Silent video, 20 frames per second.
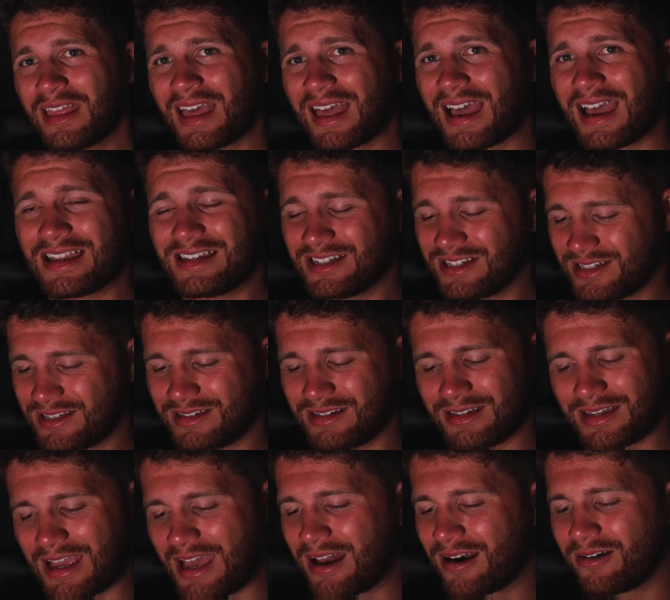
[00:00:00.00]
I
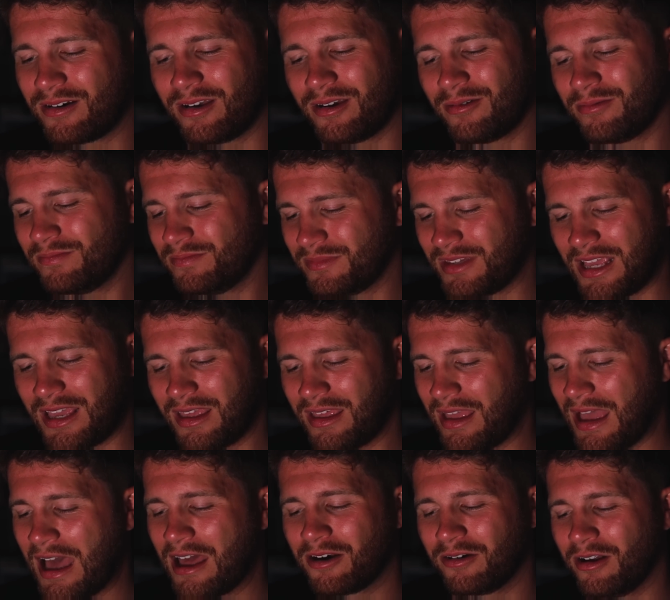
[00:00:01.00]
don't know.
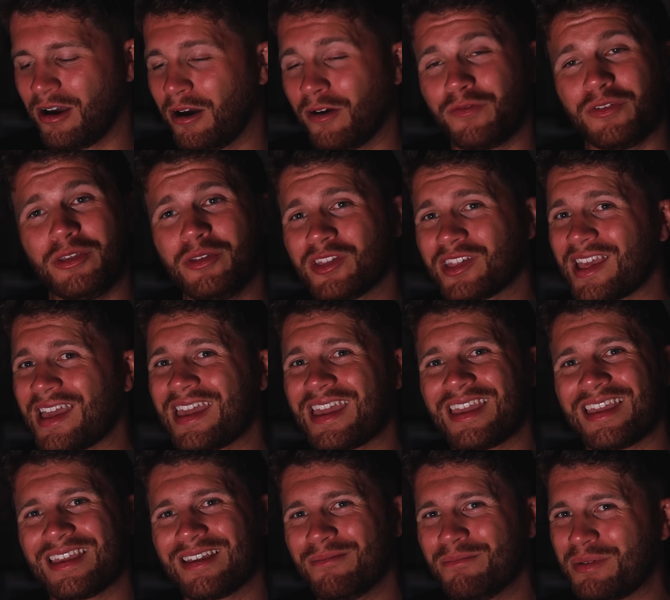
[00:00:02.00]
I don't know. If you
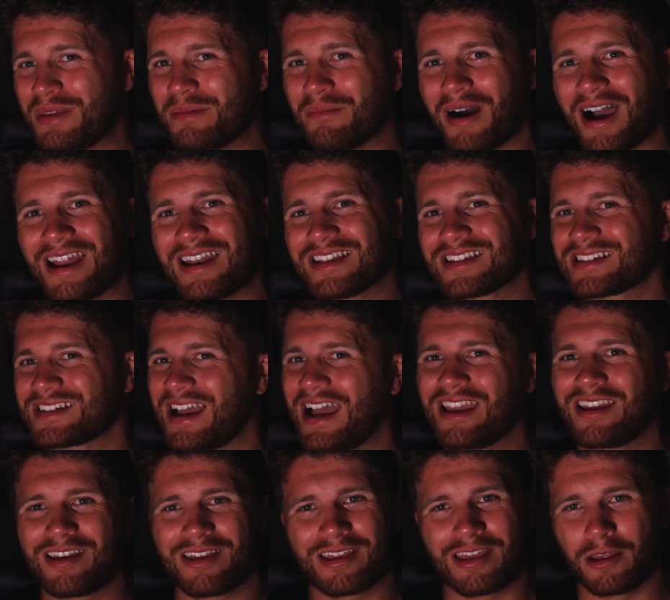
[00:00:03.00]
say B-,
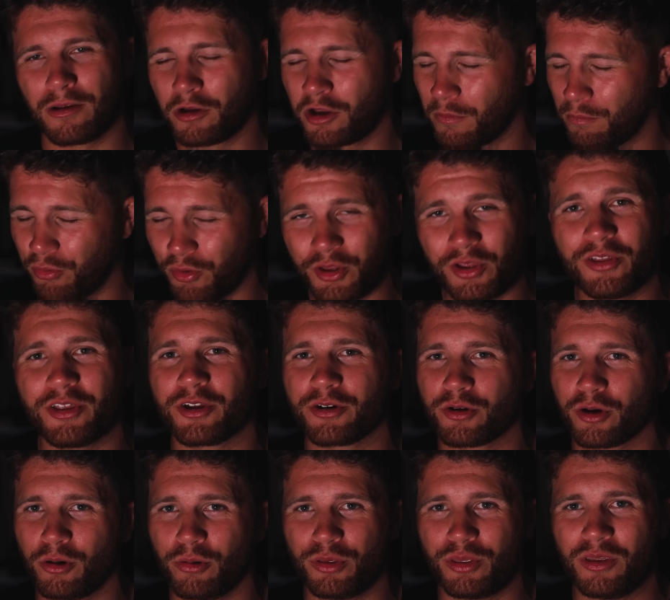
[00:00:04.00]
I can completely
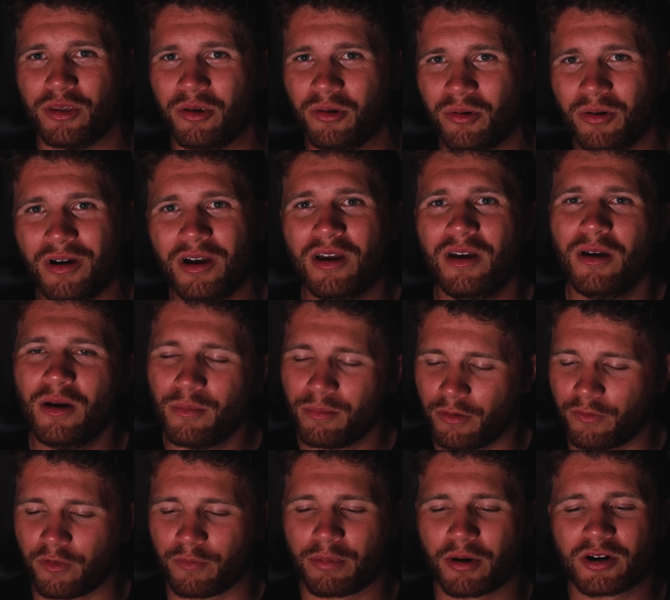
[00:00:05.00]
agree with you.
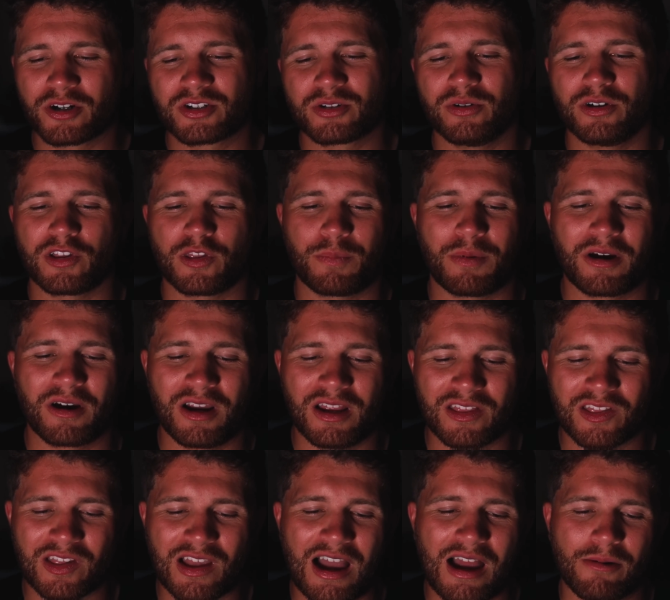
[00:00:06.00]
But from personal
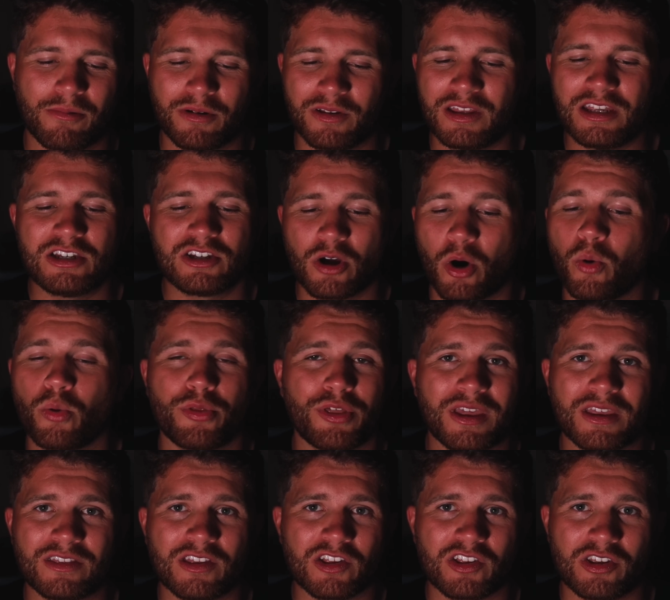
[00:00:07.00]
experience, I really don't
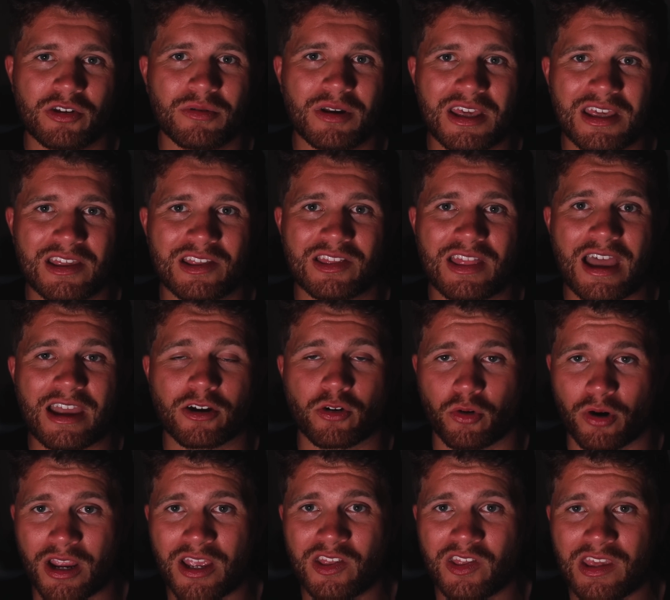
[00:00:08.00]
think this unit is that
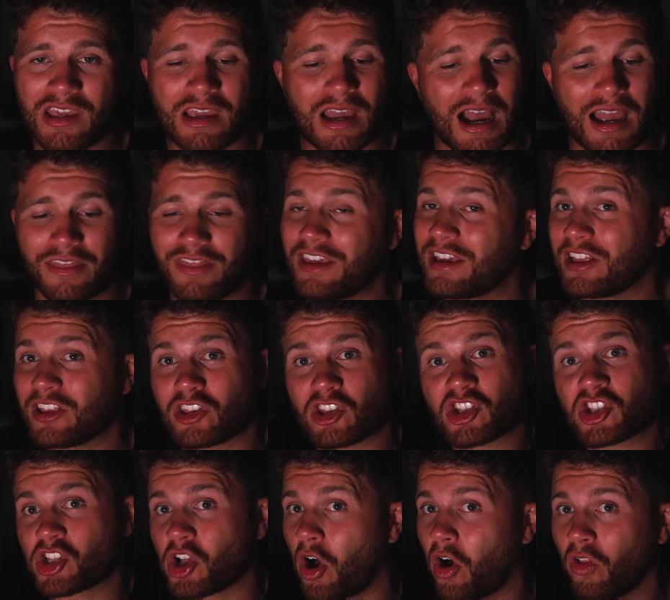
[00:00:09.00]
crazy. I think it's
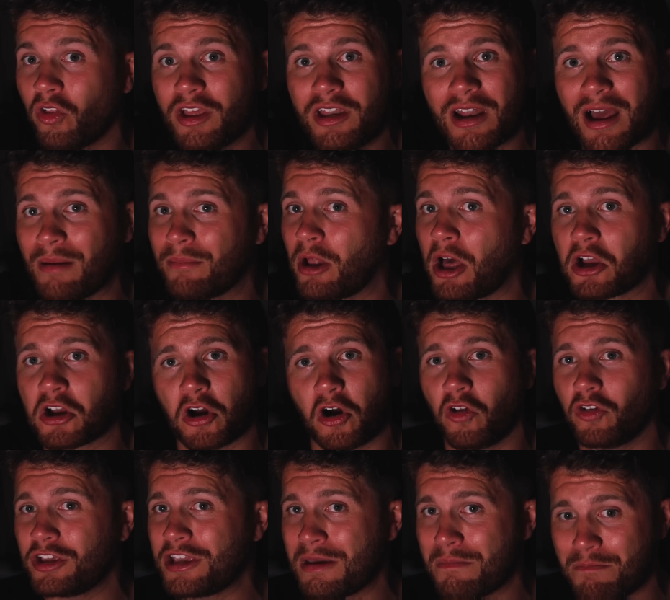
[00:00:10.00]
solid. I'm not
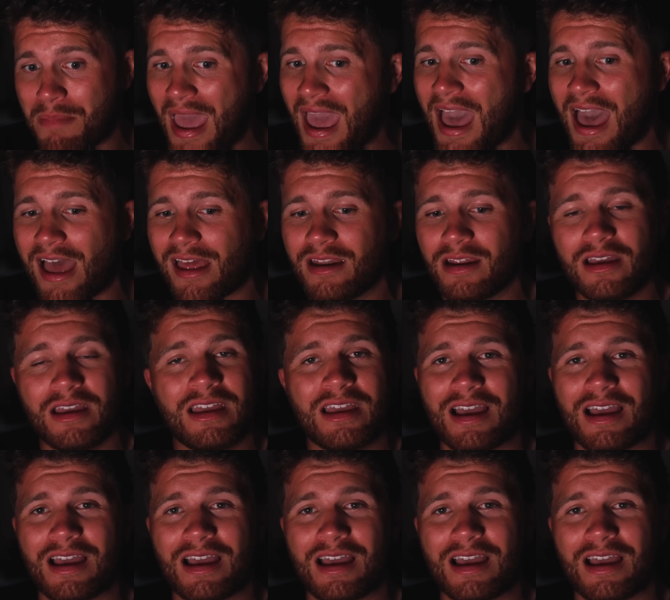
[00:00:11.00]
calling it bad.